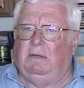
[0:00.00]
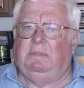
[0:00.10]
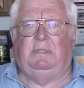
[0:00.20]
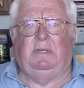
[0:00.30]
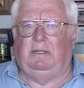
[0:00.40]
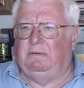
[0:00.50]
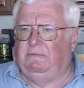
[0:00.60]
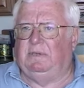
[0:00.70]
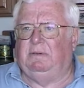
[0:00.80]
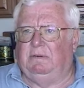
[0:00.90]
yeah, they're, yeah,
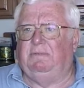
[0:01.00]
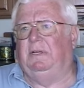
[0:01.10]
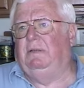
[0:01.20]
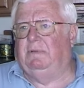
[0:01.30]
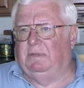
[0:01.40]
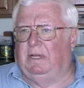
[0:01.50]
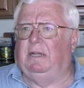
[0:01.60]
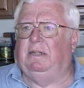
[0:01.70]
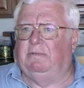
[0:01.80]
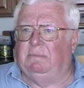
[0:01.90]
they're very they're friendly with a
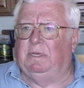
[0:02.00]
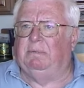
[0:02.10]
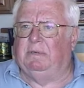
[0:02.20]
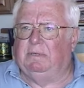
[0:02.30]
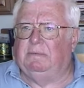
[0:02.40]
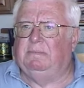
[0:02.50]
lot of different people.